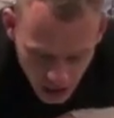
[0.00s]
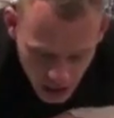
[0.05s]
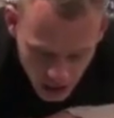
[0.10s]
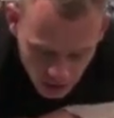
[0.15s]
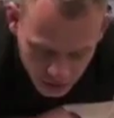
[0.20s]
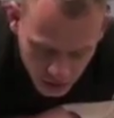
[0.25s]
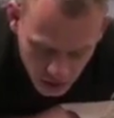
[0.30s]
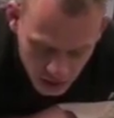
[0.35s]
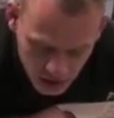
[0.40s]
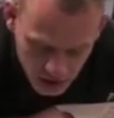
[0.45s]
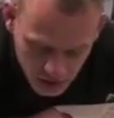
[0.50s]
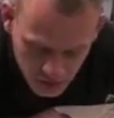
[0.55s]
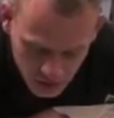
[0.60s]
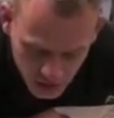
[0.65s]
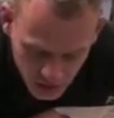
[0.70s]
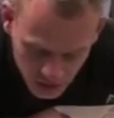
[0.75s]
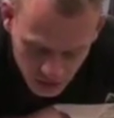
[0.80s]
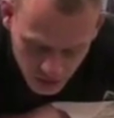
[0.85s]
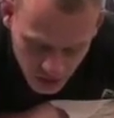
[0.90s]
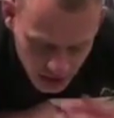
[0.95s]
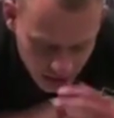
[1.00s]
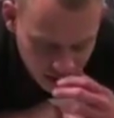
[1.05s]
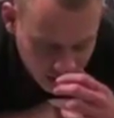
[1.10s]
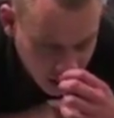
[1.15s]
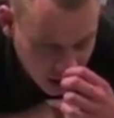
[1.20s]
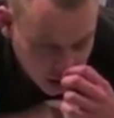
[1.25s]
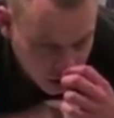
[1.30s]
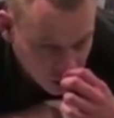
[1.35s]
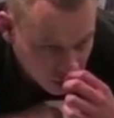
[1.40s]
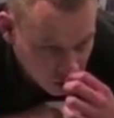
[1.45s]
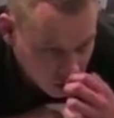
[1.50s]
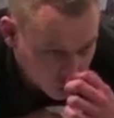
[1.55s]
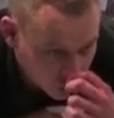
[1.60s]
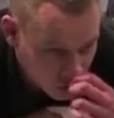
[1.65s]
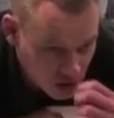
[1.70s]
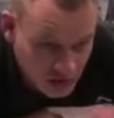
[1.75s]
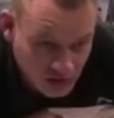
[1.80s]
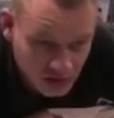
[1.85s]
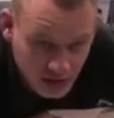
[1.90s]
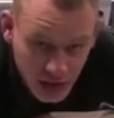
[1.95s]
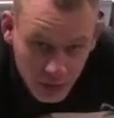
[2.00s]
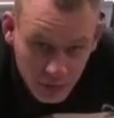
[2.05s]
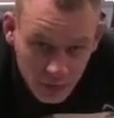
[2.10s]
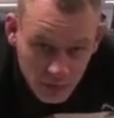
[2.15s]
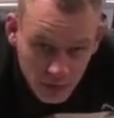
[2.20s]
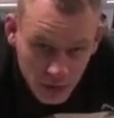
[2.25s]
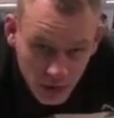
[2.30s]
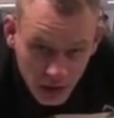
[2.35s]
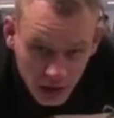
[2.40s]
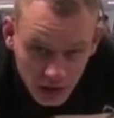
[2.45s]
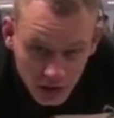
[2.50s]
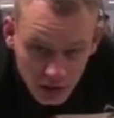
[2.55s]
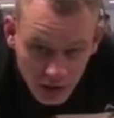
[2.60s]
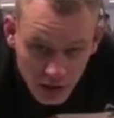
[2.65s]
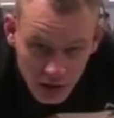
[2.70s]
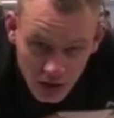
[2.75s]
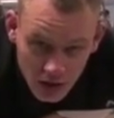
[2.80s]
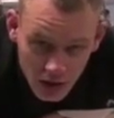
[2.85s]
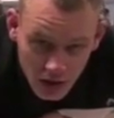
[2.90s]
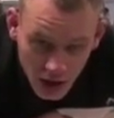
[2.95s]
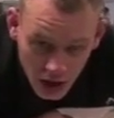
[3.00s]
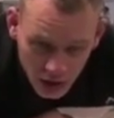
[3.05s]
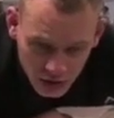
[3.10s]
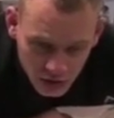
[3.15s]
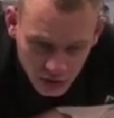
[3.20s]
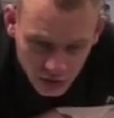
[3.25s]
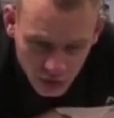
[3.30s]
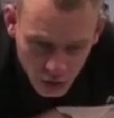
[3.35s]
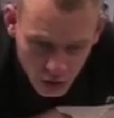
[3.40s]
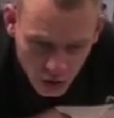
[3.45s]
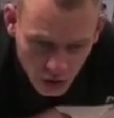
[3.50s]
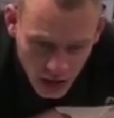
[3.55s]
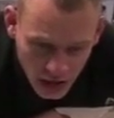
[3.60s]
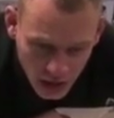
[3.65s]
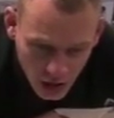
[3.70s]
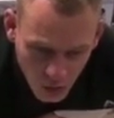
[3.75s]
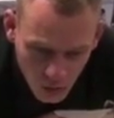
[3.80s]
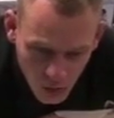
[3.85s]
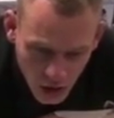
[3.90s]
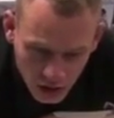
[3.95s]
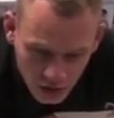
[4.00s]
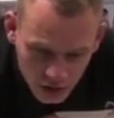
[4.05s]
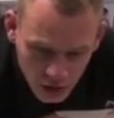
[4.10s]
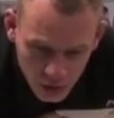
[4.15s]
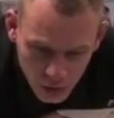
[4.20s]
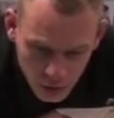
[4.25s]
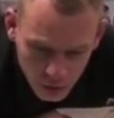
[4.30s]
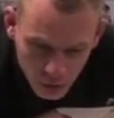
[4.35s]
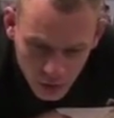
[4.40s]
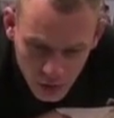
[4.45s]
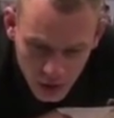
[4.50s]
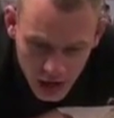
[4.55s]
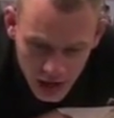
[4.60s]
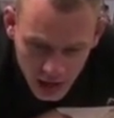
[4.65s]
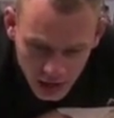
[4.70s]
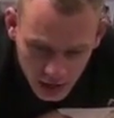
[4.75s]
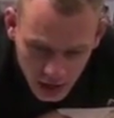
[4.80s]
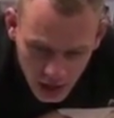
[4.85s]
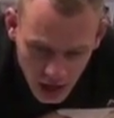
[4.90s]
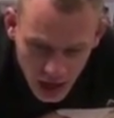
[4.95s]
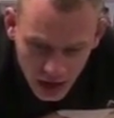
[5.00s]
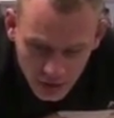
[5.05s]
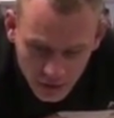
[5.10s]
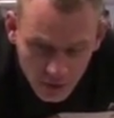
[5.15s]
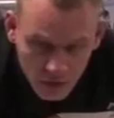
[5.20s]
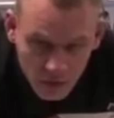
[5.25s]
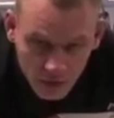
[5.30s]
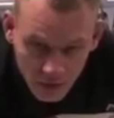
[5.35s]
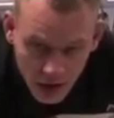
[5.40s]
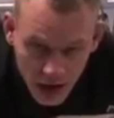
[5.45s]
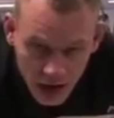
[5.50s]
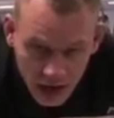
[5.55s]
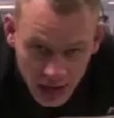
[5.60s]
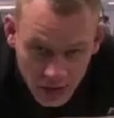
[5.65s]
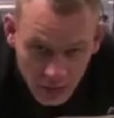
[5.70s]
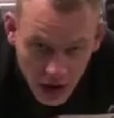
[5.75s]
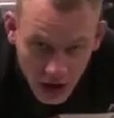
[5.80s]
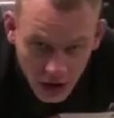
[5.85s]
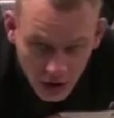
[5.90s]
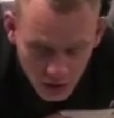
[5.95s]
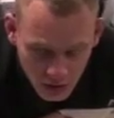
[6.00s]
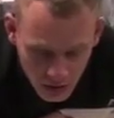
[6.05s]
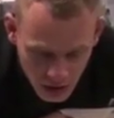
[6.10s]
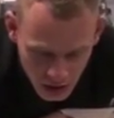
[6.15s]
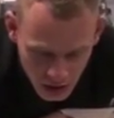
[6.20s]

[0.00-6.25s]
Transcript: my alternative is this, and it's like a 3-step thing. I just do like a 1, 2, 3, and then I flatten him out.